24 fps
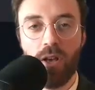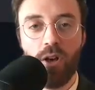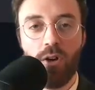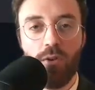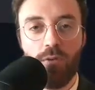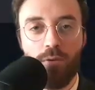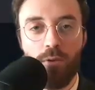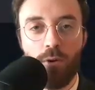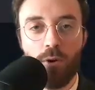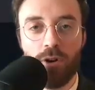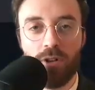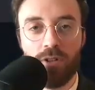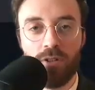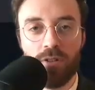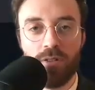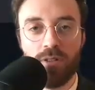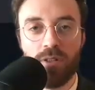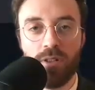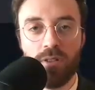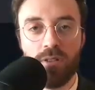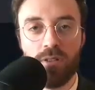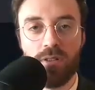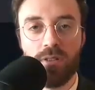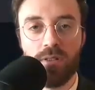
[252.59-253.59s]
For
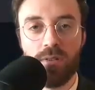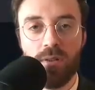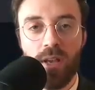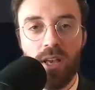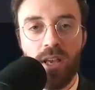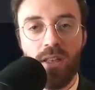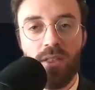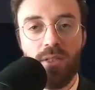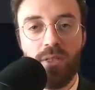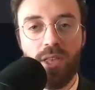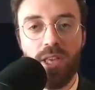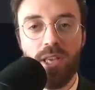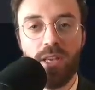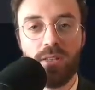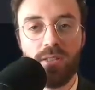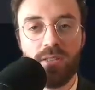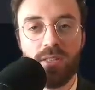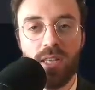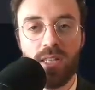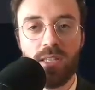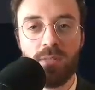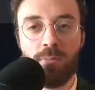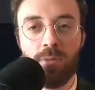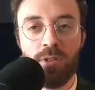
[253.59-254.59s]
instance, the
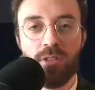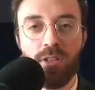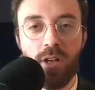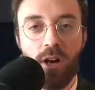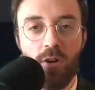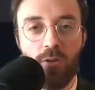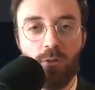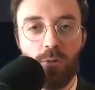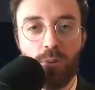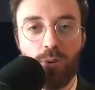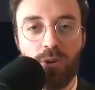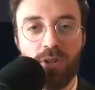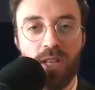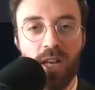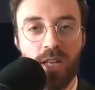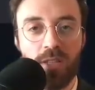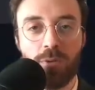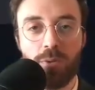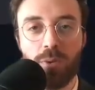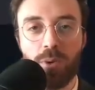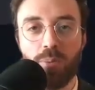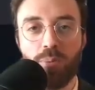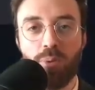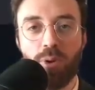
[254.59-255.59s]
assessments of
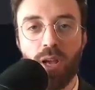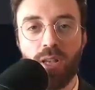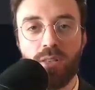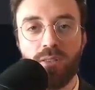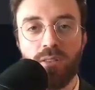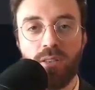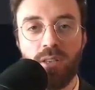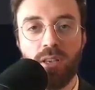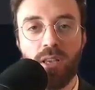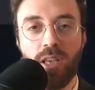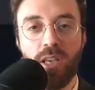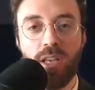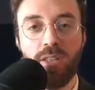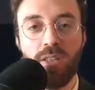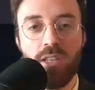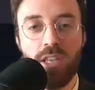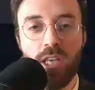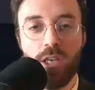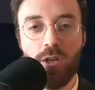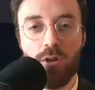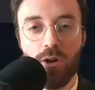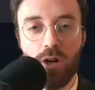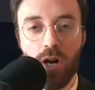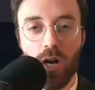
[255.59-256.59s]
predatory pricing in
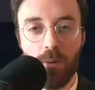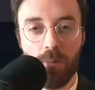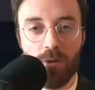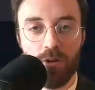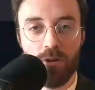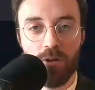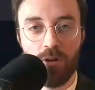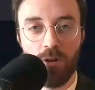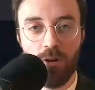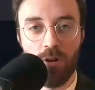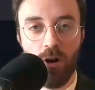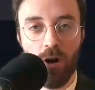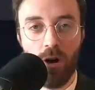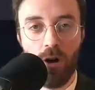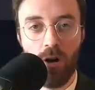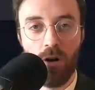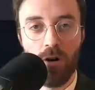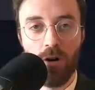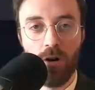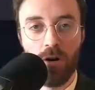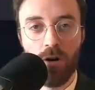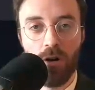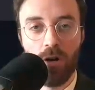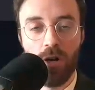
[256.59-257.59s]
EU competition law
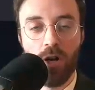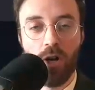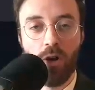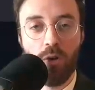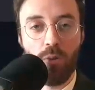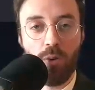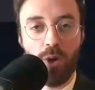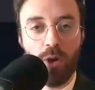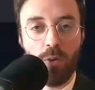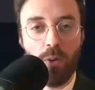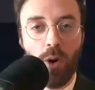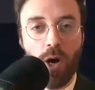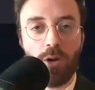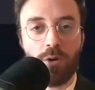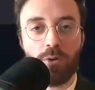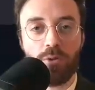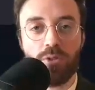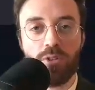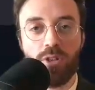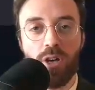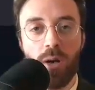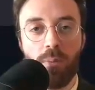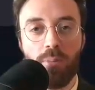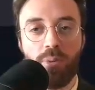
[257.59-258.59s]
requires
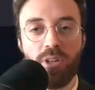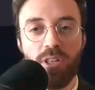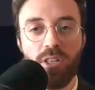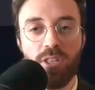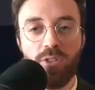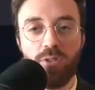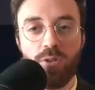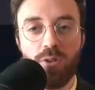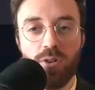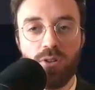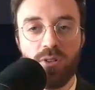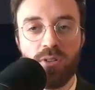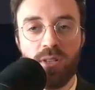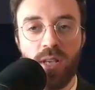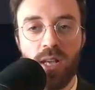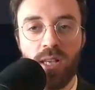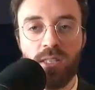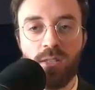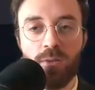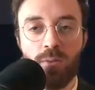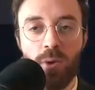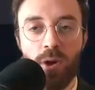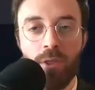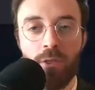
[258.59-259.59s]
companies to
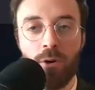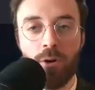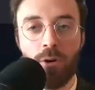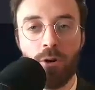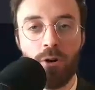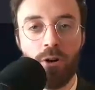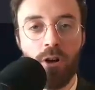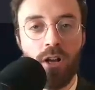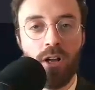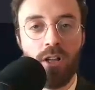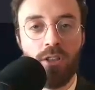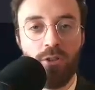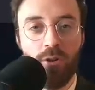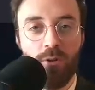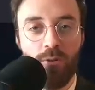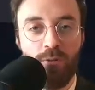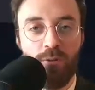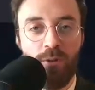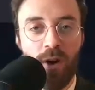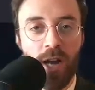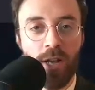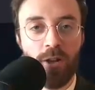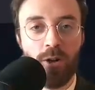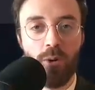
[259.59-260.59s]
assess whether the
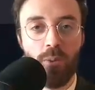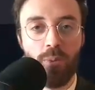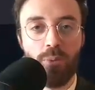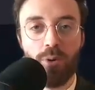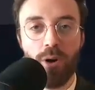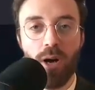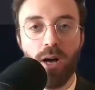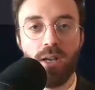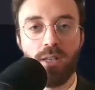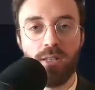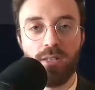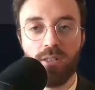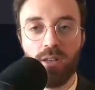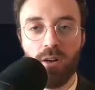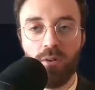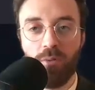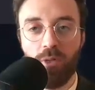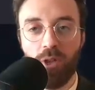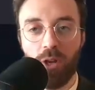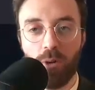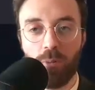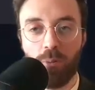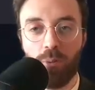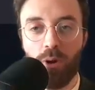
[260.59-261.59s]
final price of
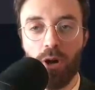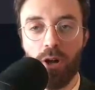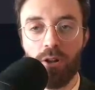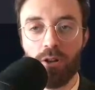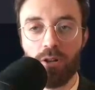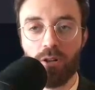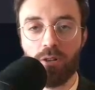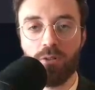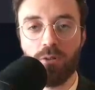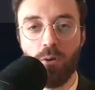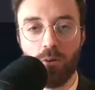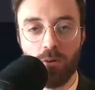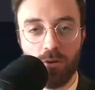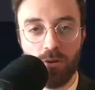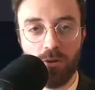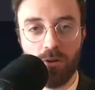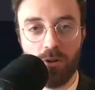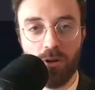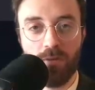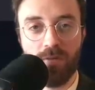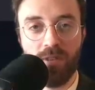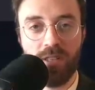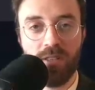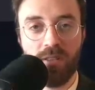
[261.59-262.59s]
their product or
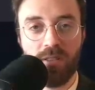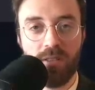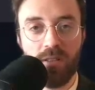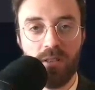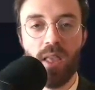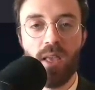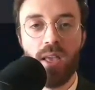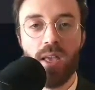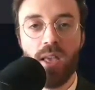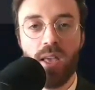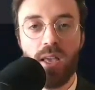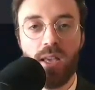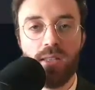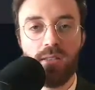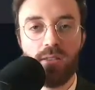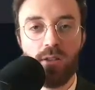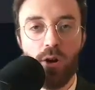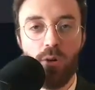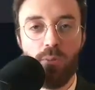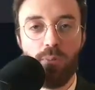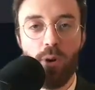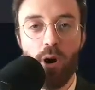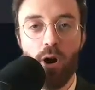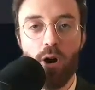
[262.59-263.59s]
service is
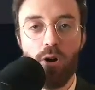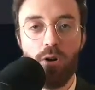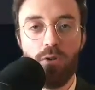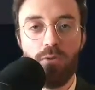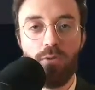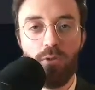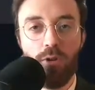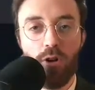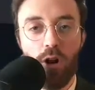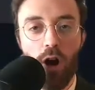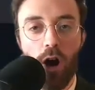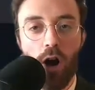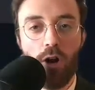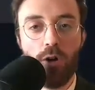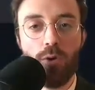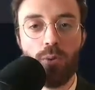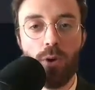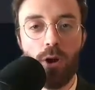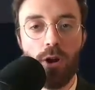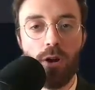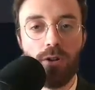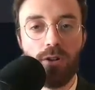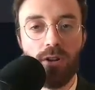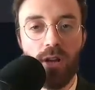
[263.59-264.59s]
above
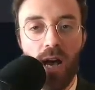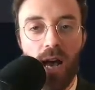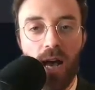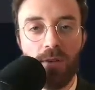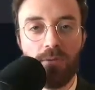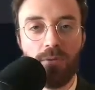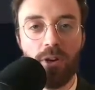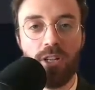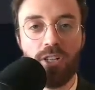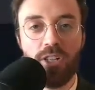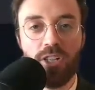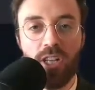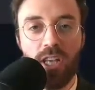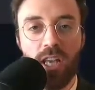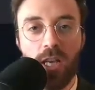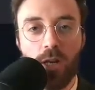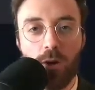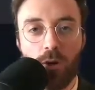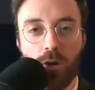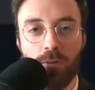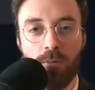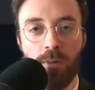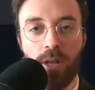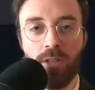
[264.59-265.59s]
long-run average
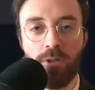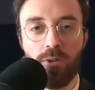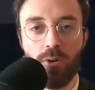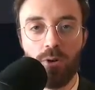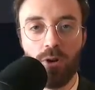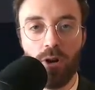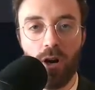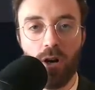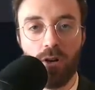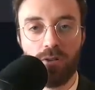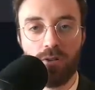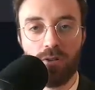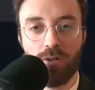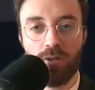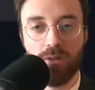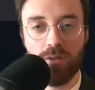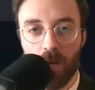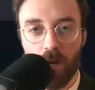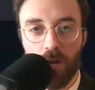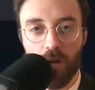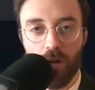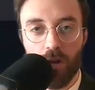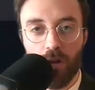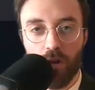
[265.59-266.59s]
incremental costs.
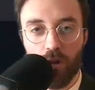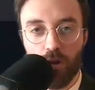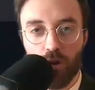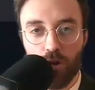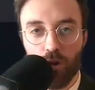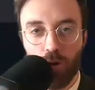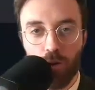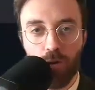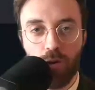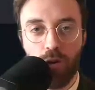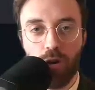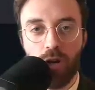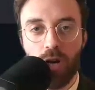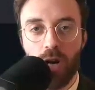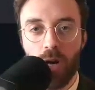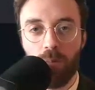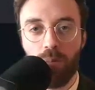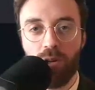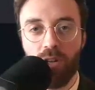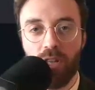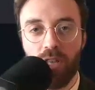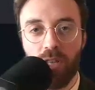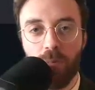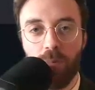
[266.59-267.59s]
Should the
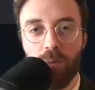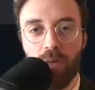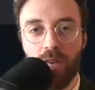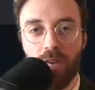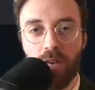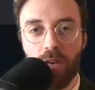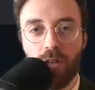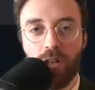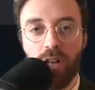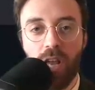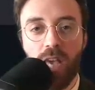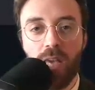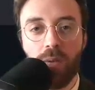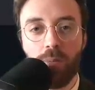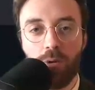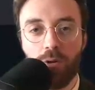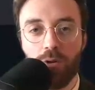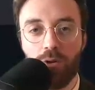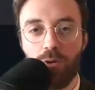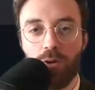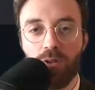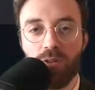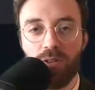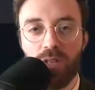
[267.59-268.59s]
company be unable
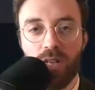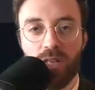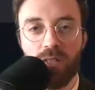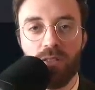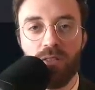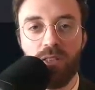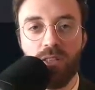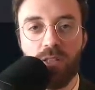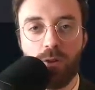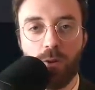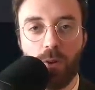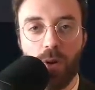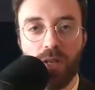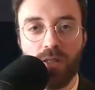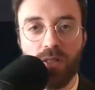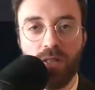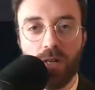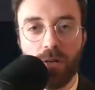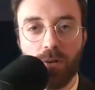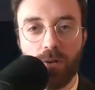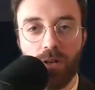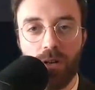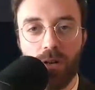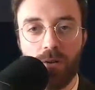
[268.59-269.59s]
to assess these
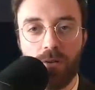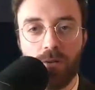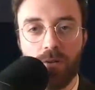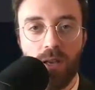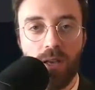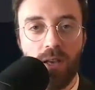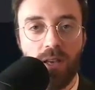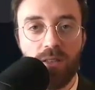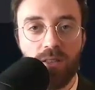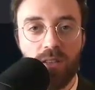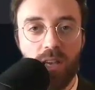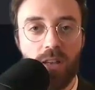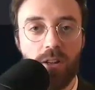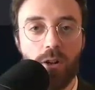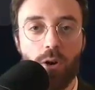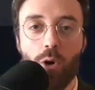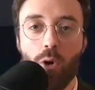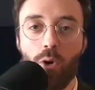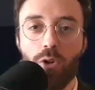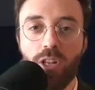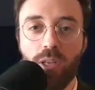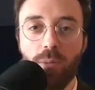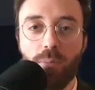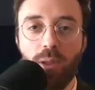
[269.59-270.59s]
criteria, it can
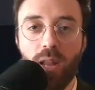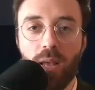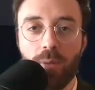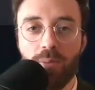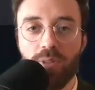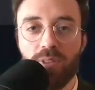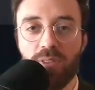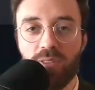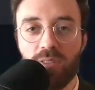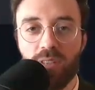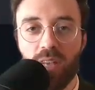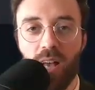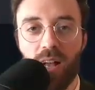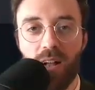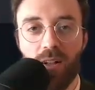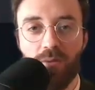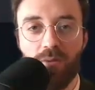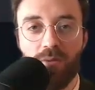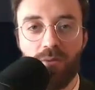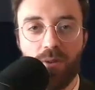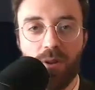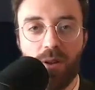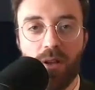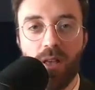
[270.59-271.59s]
only blame
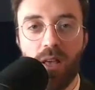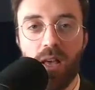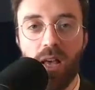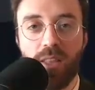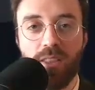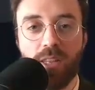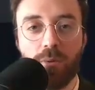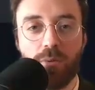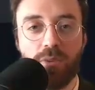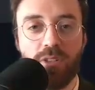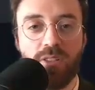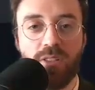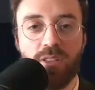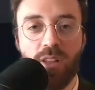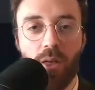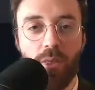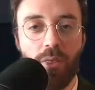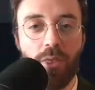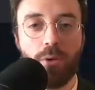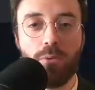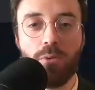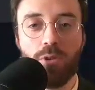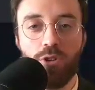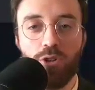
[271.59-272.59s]
itself and there is
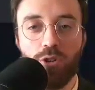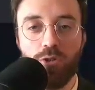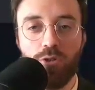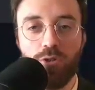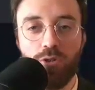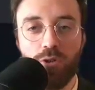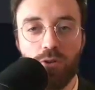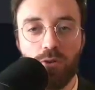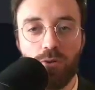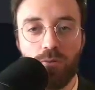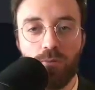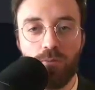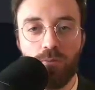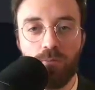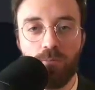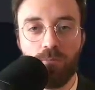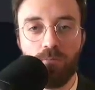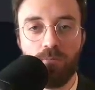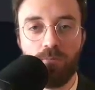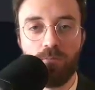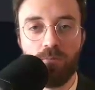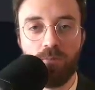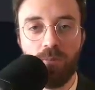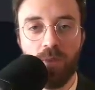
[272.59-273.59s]
nothing we should do.
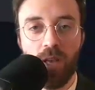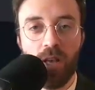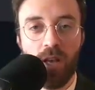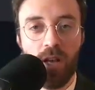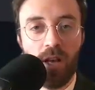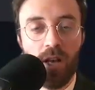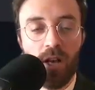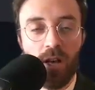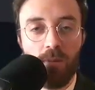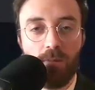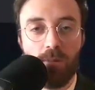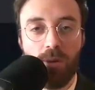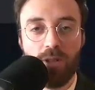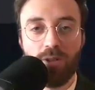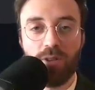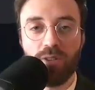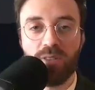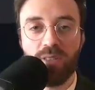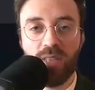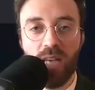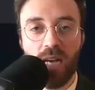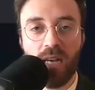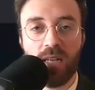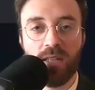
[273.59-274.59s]
But the
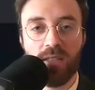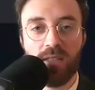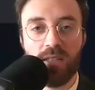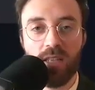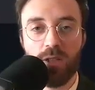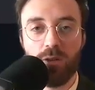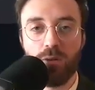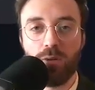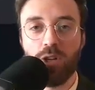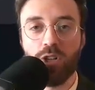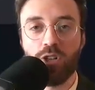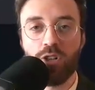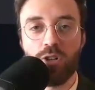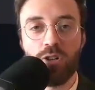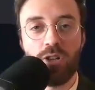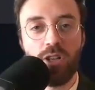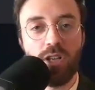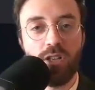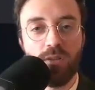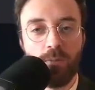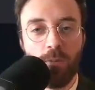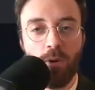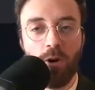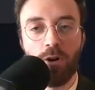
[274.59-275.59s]
second situation
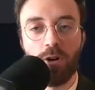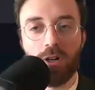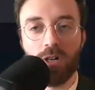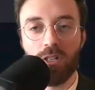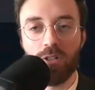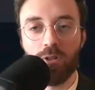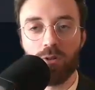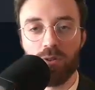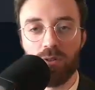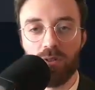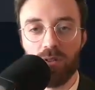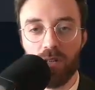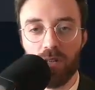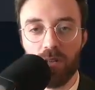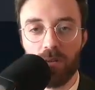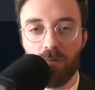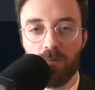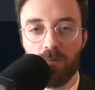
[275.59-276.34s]
is more interesting.